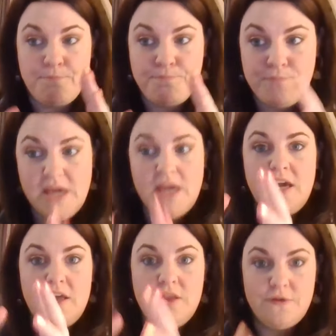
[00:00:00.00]

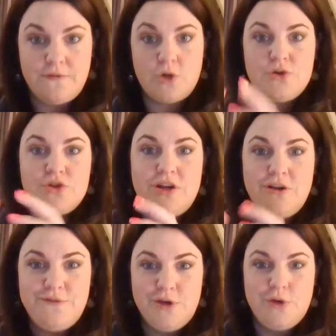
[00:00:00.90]
being the version
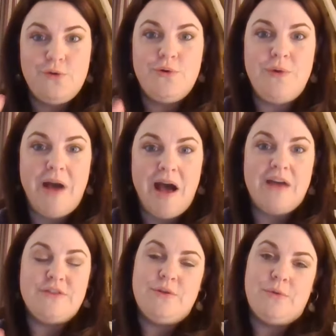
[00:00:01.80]
of you who
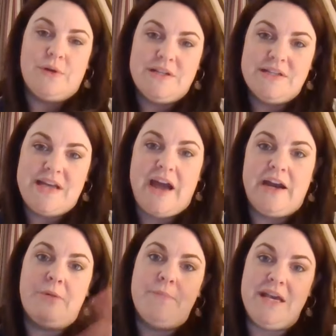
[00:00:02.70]
has your
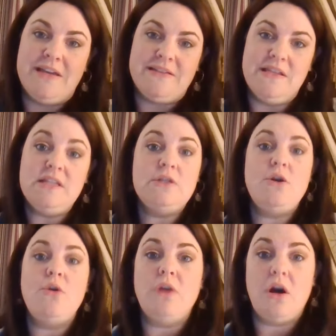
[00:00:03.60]
desire, because this
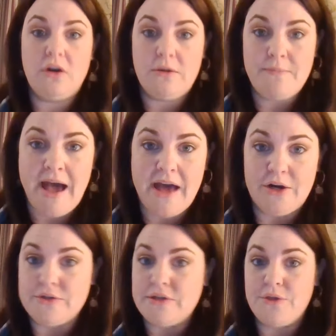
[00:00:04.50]
no longer
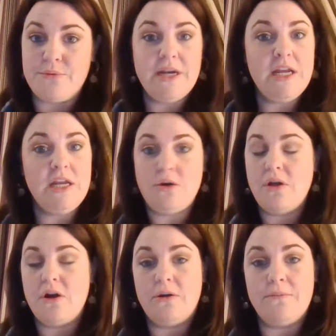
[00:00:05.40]
matters. The 3D no
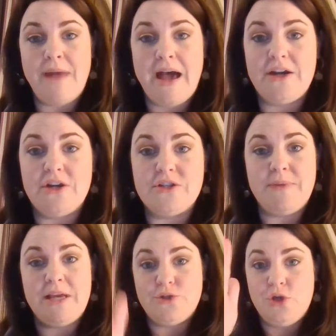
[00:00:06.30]
longer matters,
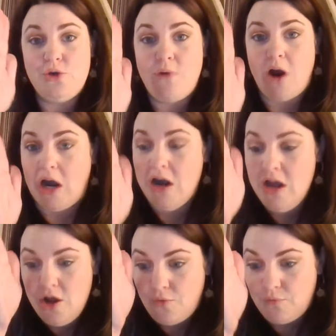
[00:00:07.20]
because you are
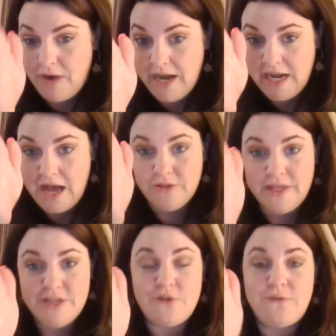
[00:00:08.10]
right now
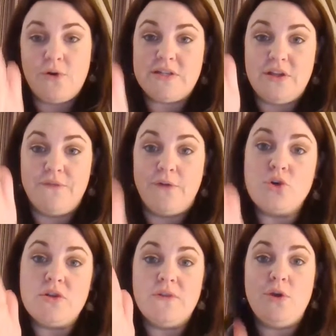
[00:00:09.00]
laser focused on the
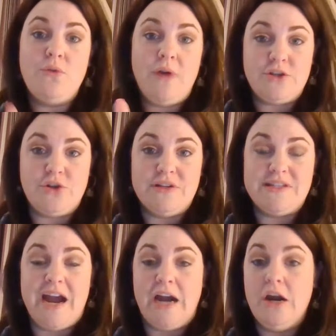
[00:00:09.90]
version of you who has your desire.